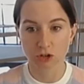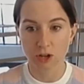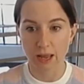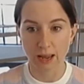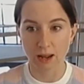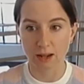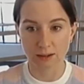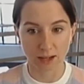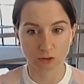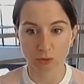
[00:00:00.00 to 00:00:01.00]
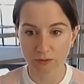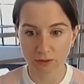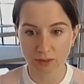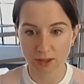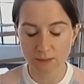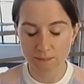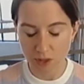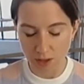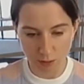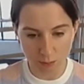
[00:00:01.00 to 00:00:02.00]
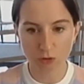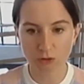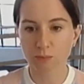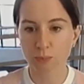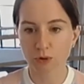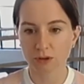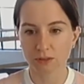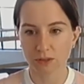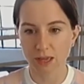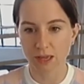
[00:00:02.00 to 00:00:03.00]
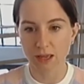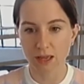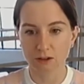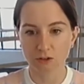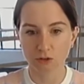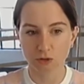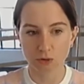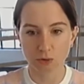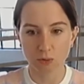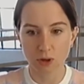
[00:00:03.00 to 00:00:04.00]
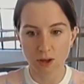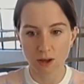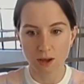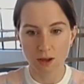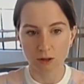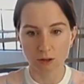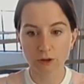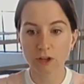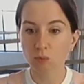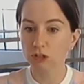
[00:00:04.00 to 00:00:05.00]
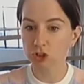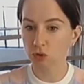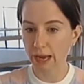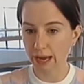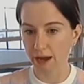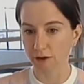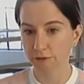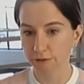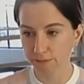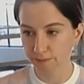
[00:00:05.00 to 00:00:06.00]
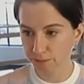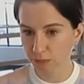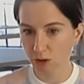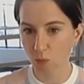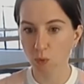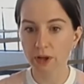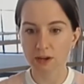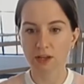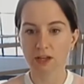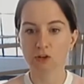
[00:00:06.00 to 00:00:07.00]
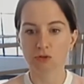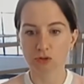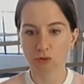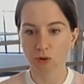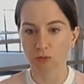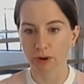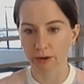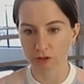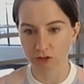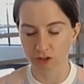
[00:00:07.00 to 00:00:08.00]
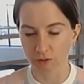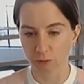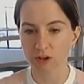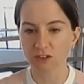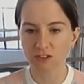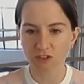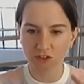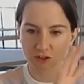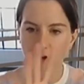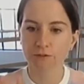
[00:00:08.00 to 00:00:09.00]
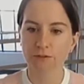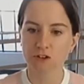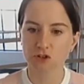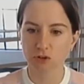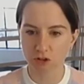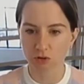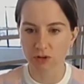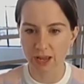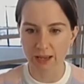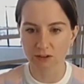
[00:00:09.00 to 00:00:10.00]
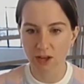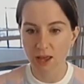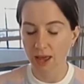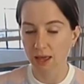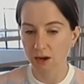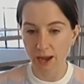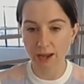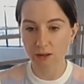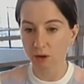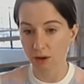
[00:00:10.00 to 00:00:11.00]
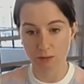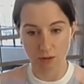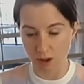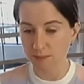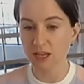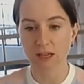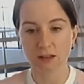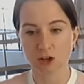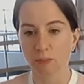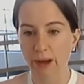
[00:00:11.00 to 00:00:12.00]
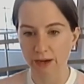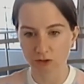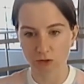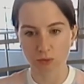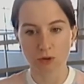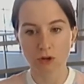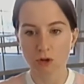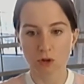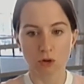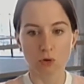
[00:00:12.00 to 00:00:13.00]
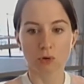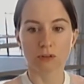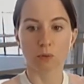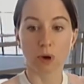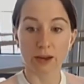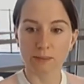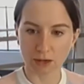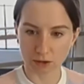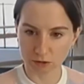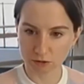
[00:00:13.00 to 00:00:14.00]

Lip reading: and that sort of a thing, the most important thing is to look at what you have. What can you do around yourself? What is the stuff that you can create? And I immediately go back to, who are the winemakers?